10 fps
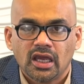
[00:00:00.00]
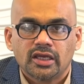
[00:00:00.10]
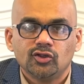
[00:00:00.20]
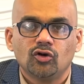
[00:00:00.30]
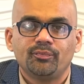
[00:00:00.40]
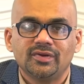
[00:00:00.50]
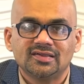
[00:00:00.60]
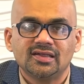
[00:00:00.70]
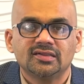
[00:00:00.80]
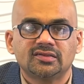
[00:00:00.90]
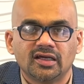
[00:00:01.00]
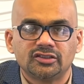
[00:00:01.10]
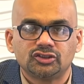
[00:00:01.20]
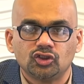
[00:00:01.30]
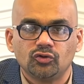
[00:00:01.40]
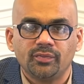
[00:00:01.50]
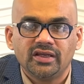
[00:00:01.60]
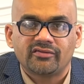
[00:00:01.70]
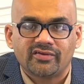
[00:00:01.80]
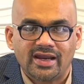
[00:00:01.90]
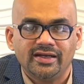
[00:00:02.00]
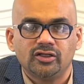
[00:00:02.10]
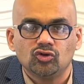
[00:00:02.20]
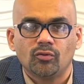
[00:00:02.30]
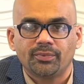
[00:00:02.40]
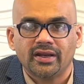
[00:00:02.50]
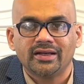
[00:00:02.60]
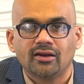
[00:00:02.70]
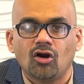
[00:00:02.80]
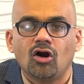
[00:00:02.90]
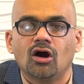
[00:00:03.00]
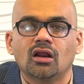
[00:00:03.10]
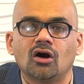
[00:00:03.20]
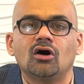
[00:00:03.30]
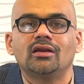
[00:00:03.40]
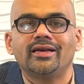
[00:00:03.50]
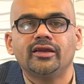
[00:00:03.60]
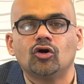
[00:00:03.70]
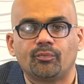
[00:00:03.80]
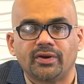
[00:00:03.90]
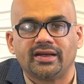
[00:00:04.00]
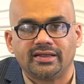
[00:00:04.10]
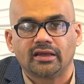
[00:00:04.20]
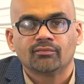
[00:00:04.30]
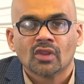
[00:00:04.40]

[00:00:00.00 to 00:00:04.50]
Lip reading: your business should be ready to operate or already operating.